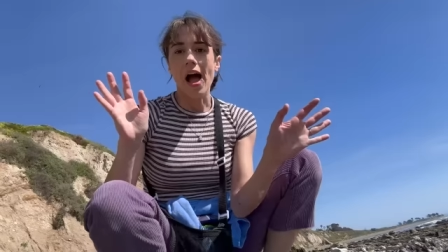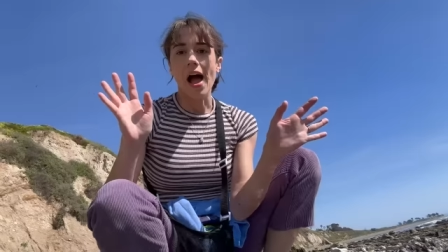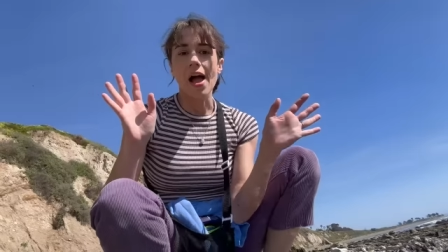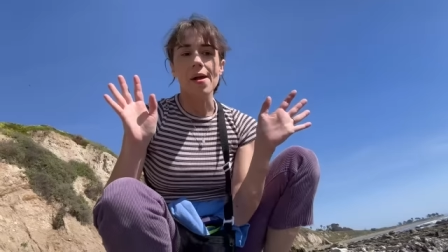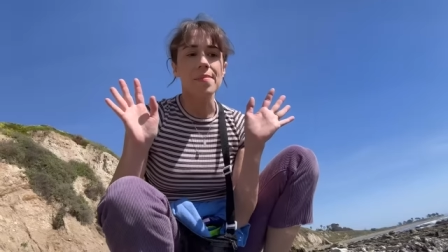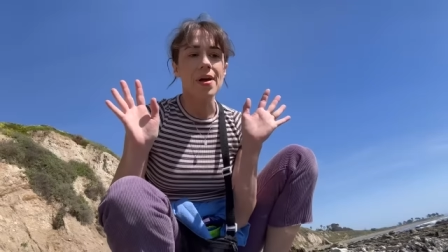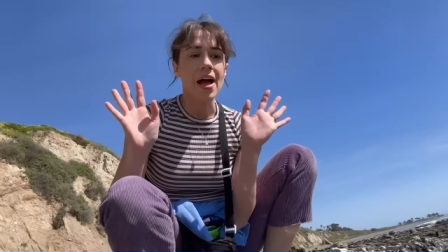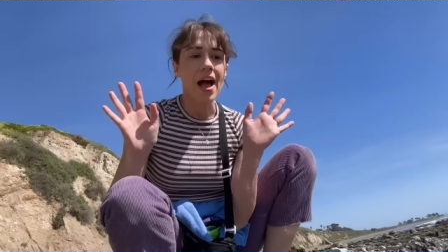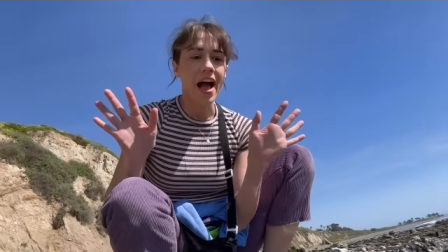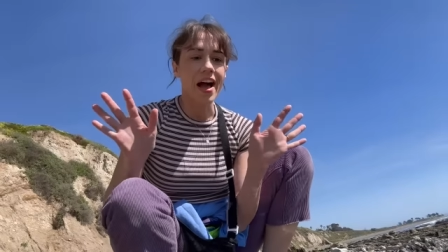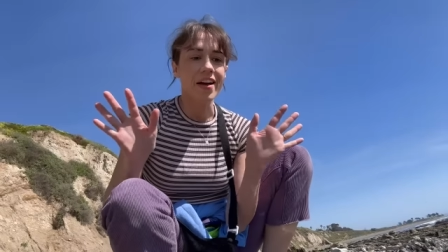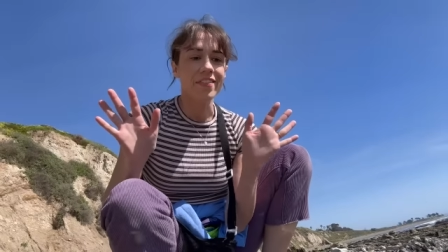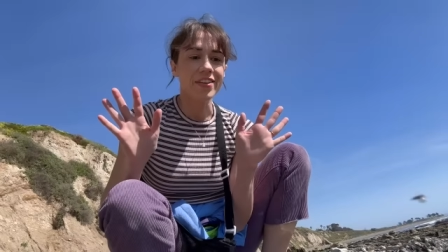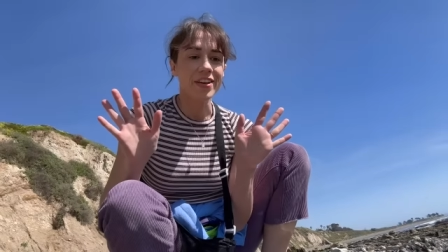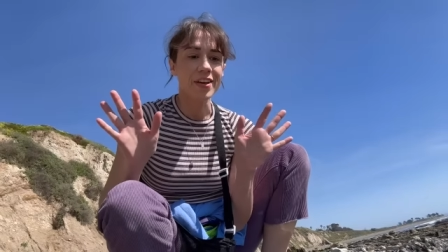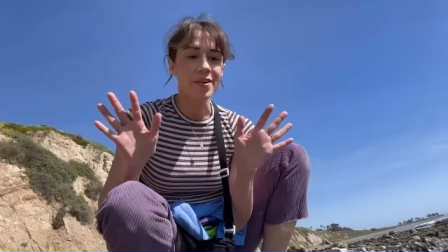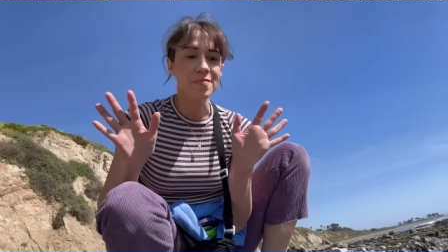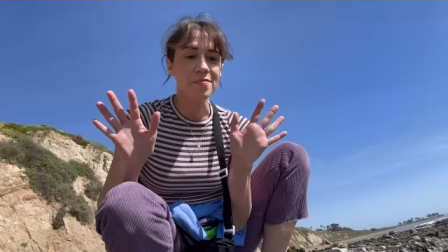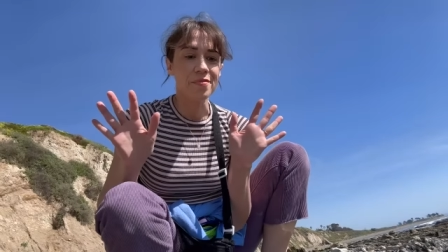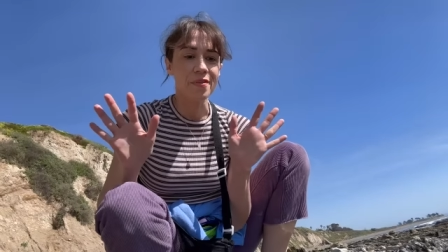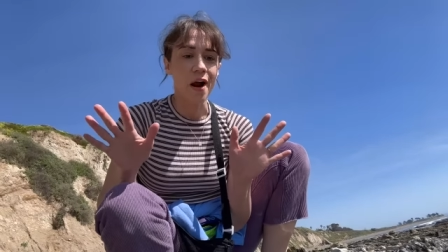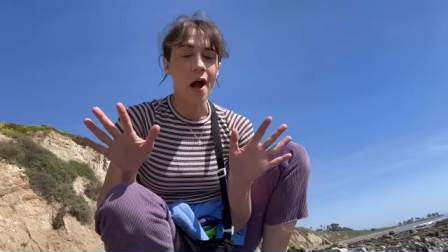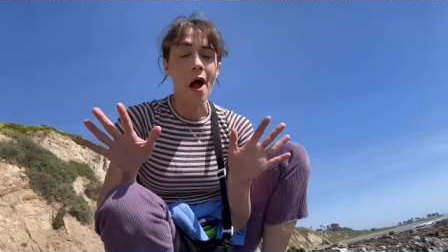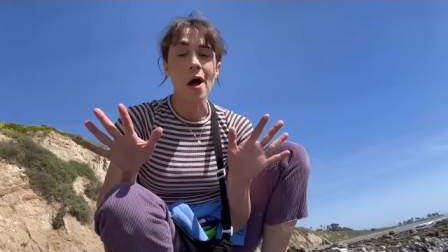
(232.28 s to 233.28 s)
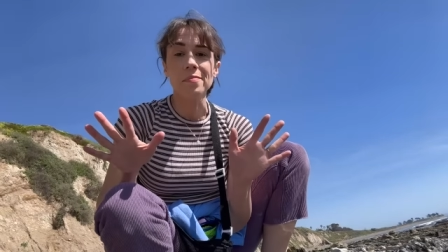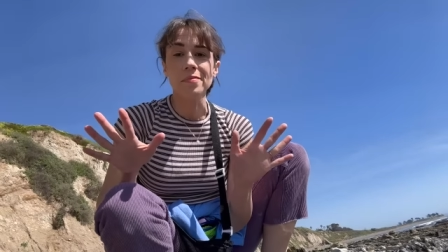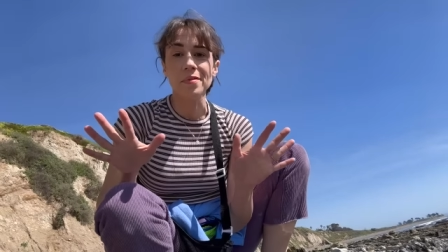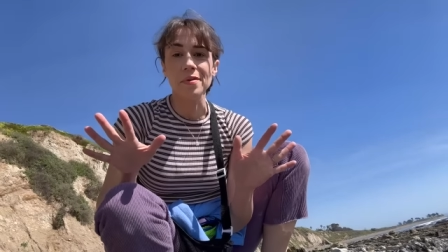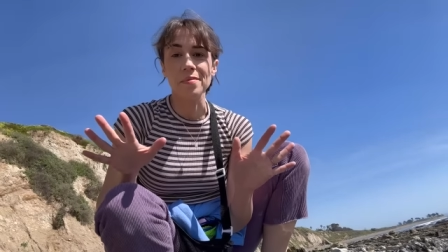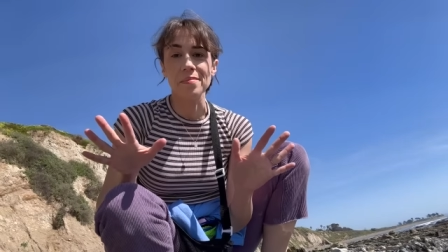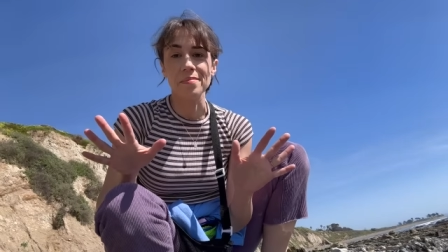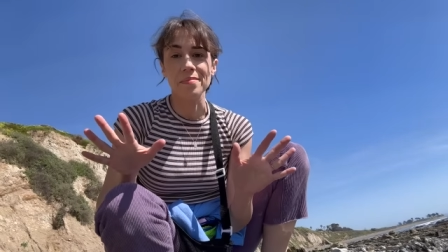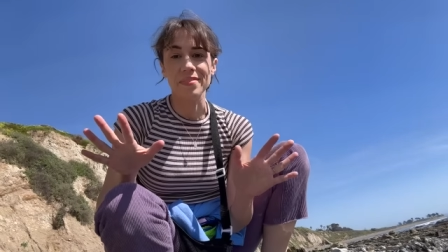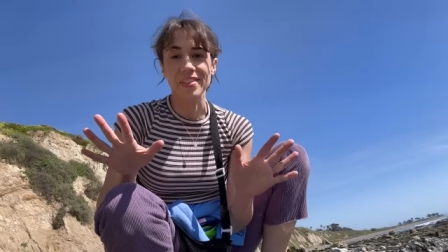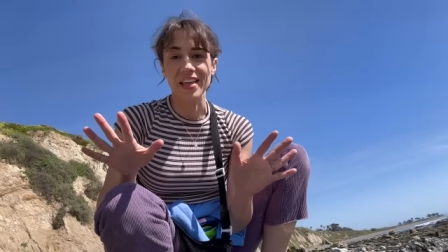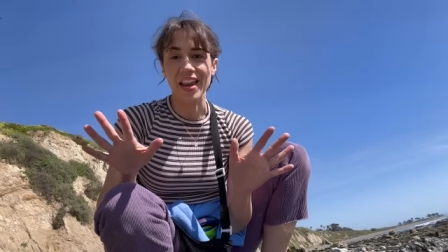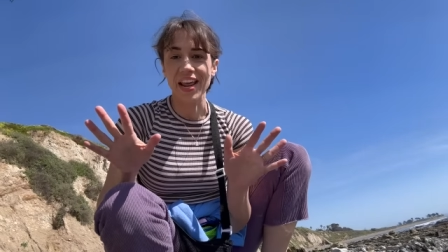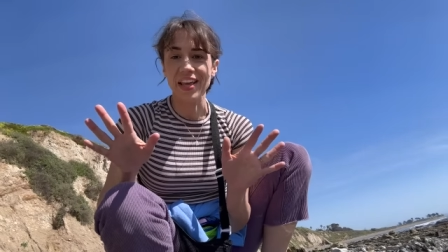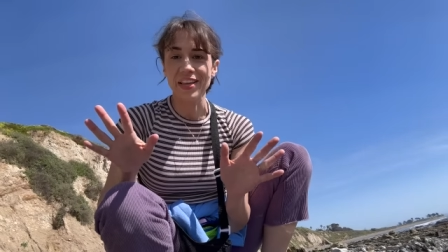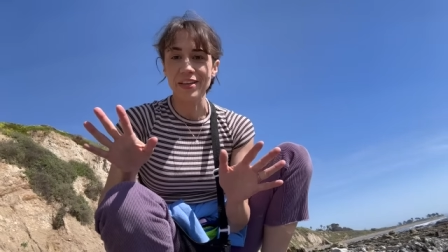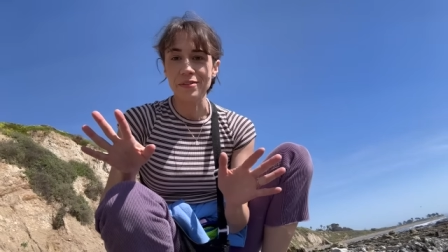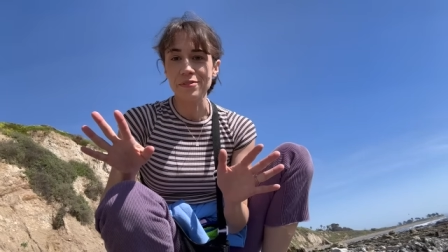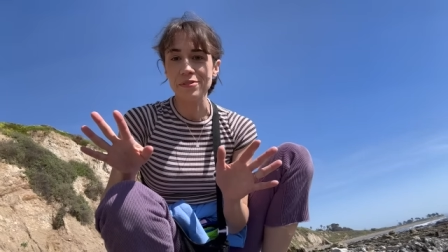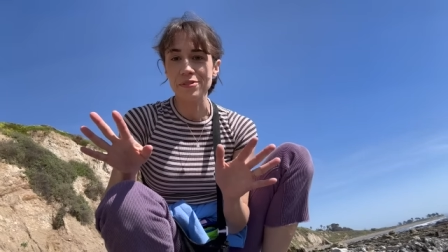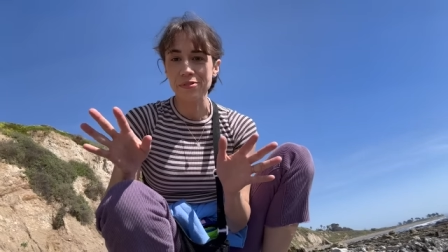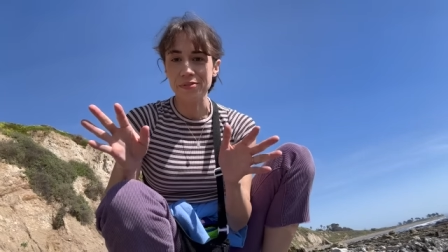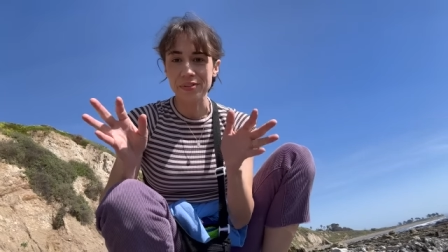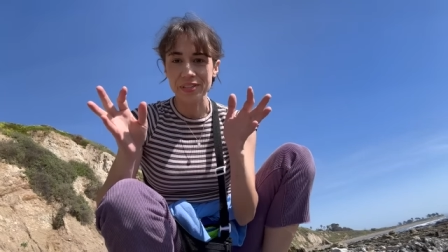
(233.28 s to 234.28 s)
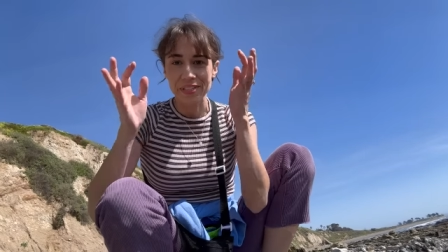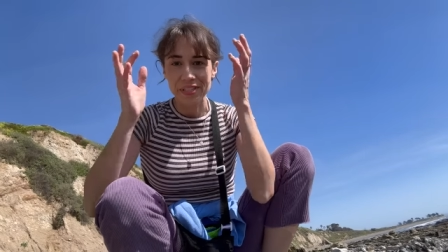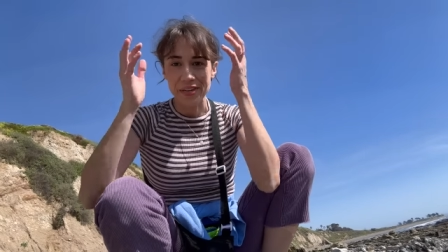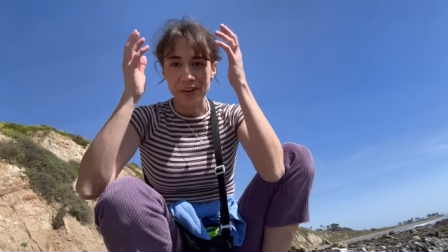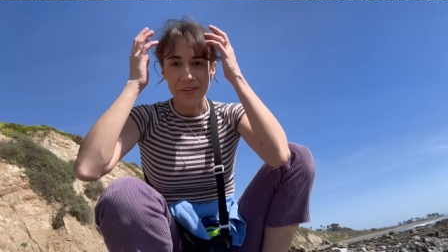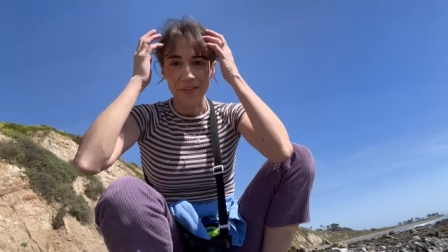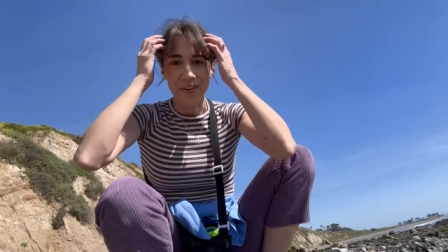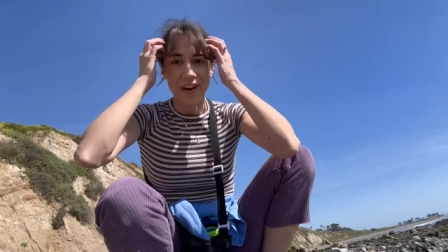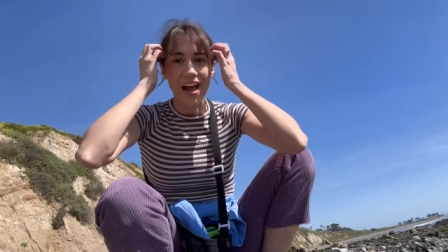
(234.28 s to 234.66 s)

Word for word: I'm having a problem that I usually don't